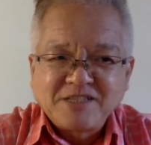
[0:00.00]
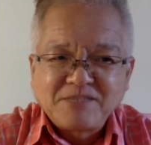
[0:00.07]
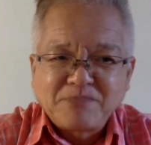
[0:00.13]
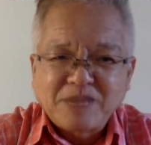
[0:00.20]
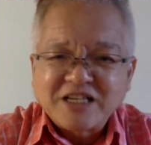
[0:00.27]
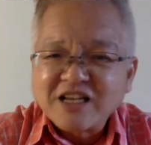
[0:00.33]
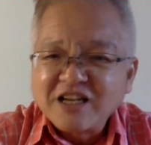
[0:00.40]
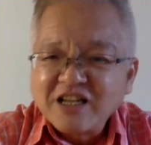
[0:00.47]

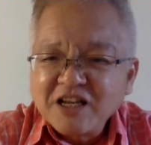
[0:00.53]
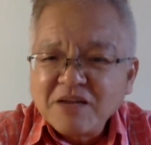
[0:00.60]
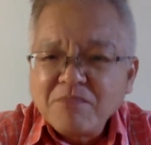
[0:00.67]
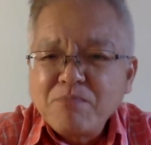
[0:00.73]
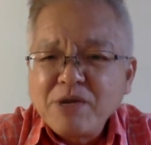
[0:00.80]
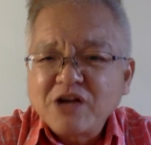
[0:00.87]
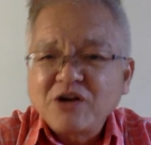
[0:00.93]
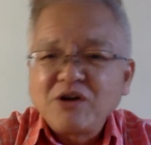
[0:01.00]
plus a
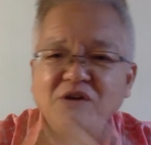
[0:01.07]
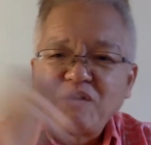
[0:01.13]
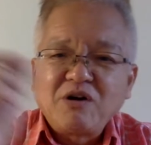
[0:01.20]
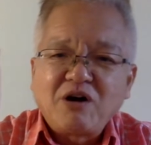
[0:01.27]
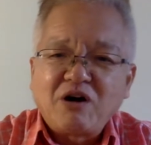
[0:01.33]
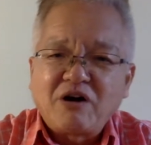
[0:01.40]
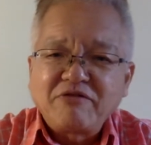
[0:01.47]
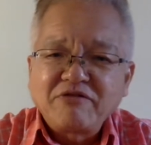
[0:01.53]
little bit
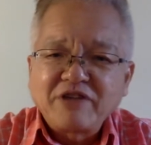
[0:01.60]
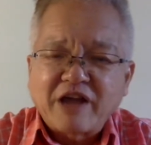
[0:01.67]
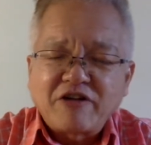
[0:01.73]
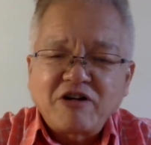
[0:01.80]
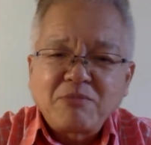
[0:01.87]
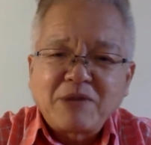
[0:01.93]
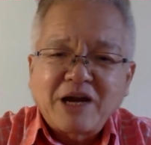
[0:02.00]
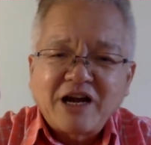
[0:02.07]
of
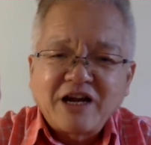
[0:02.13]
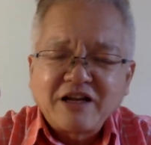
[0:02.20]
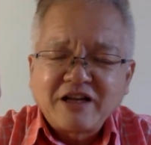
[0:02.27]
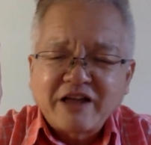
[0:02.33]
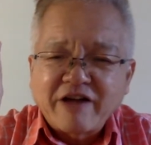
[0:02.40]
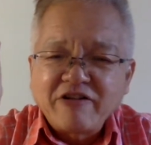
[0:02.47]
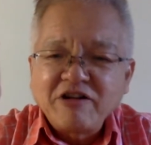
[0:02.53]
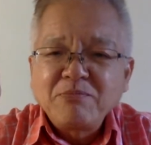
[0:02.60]

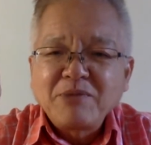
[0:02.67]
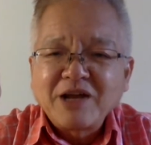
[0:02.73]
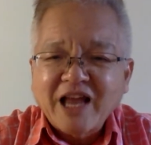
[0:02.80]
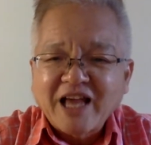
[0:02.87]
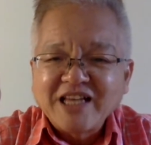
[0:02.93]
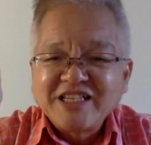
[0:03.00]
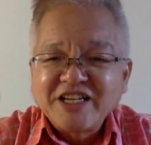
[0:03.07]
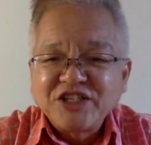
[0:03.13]

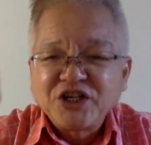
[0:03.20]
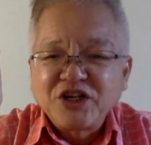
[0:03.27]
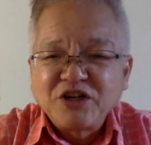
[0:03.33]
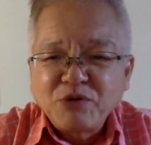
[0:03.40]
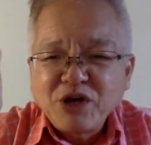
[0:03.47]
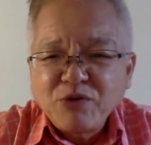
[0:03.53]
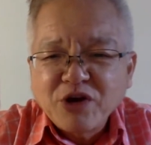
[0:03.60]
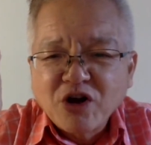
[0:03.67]

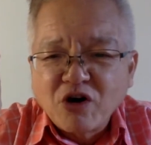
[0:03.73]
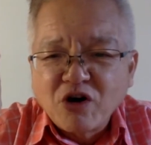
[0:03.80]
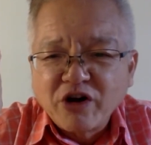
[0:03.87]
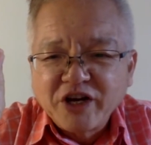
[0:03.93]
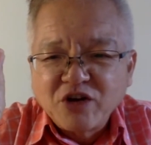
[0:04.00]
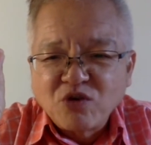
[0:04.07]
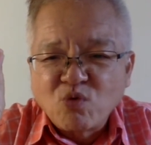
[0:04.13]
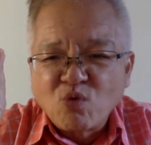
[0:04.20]
caramelization. We call
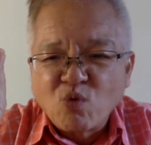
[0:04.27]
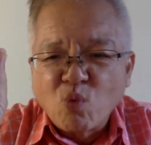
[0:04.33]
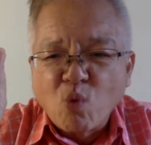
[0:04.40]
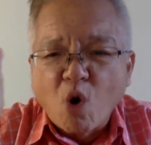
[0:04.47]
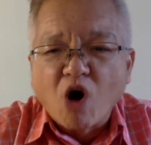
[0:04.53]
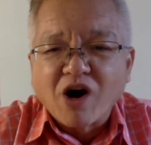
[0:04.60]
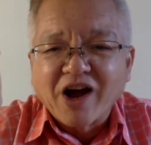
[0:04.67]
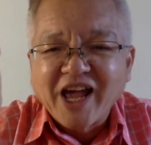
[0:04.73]
it
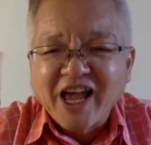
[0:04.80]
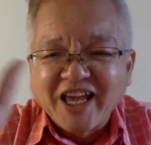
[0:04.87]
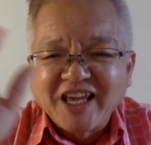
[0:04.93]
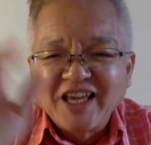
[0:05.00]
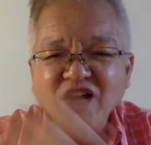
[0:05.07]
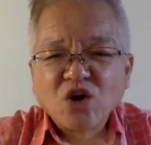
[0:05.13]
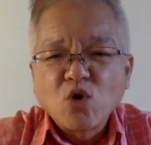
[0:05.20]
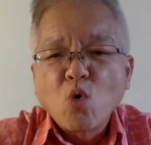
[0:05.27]
wok
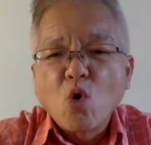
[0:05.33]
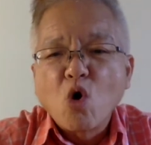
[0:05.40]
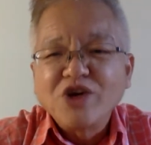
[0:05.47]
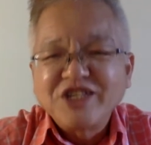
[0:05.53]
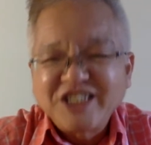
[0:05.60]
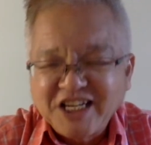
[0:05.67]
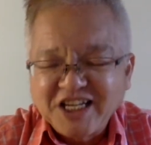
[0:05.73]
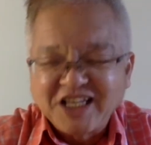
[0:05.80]
hei,
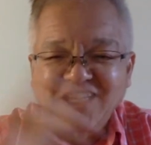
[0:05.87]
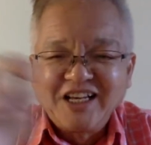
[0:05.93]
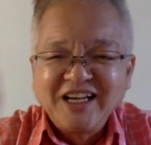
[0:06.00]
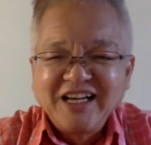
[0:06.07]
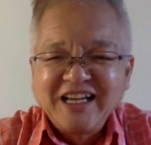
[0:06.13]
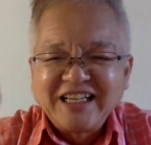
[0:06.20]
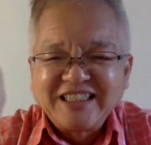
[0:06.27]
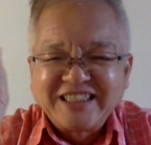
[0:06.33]
guo qi,
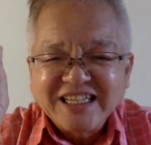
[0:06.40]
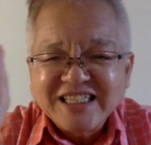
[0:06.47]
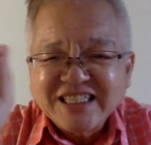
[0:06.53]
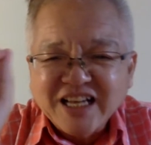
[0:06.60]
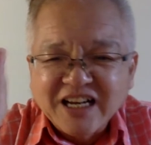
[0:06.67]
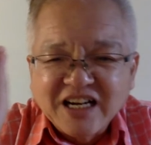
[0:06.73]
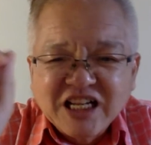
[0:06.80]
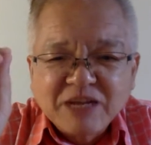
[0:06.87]

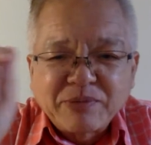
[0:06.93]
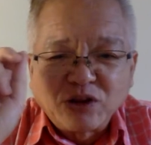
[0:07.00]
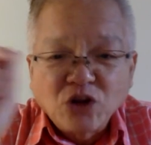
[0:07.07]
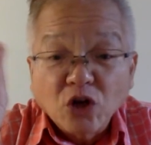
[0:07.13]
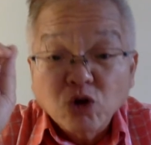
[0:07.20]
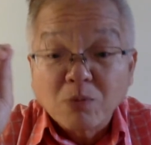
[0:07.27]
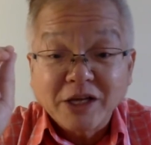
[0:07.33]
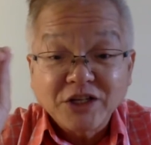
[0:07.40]
just a little bit,
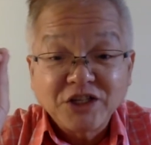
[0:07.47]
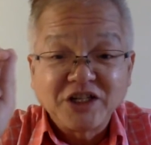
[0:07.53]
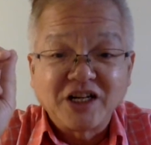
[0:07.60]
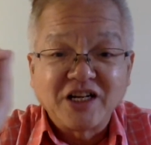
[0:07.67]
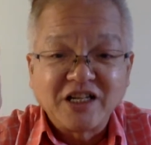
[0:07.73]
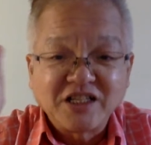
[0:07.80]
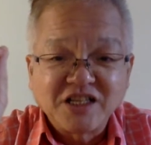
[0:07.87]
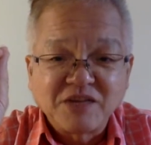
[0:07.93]
not too much,
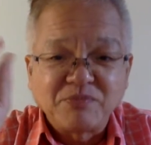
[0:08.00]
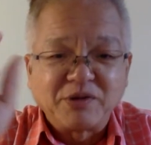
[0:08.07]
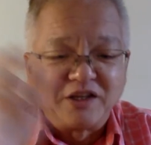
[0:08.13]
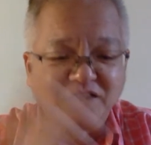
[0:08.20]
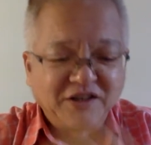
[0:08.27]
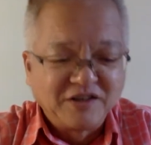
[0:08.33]
a little bit.